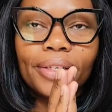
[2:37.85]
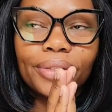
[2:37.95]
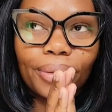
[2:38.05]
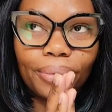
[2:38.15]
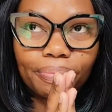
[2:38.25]

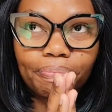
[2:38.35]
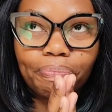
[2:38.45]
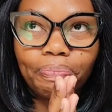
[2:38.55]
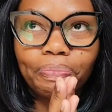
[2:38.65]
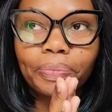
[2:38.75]
So
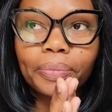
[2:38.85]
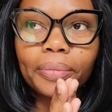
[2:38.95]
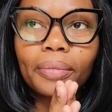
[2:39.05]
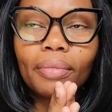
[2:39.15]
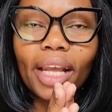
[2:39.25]

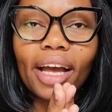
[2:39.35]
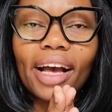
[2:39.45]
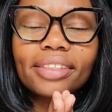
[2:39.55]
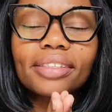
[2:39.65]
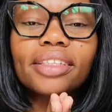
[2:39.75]

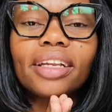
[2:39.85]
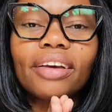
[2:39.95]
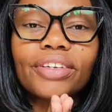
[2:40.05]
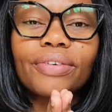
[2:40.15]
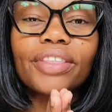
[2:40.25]
Article
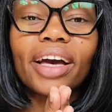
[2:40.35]
11 of